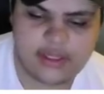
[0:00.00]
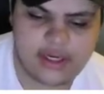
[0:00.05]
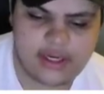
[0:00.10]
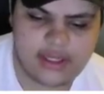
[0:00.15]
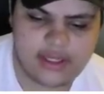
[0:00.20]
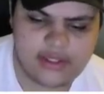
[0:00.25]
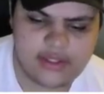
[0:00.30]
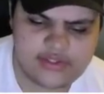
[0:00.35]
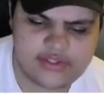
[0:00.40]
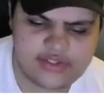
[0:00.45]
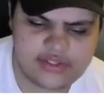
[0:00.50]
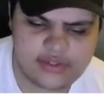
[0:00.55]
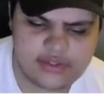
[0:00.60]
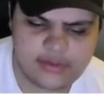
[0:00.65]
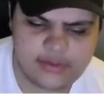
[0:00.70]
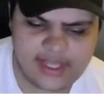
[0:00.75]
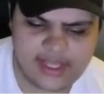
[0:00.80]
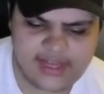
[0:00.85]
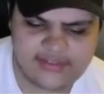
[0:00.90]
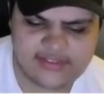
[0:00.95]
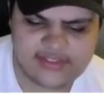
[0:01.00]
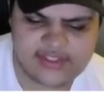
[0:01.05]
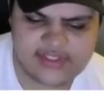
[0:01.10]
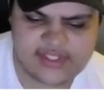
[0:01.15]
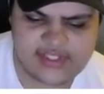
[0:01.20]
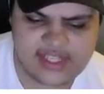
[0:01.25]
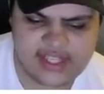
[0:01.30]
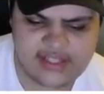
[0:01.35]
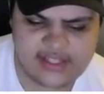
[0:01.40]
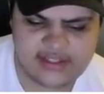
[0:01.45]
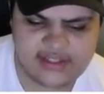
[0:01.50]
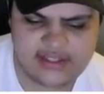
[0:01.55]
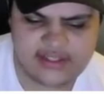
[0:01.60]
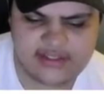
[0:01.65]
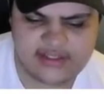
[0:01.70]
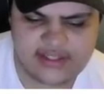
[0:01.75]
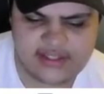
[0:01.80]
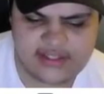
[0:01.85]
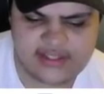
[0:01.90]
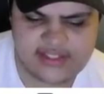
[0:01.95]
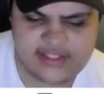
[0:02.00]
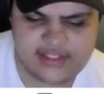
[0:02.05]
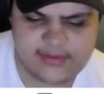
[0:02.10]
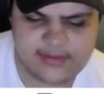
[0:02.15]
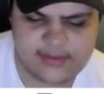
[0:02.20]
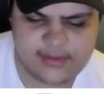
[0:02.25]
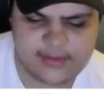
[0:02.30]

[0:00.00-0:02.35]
I also have to say that it does seem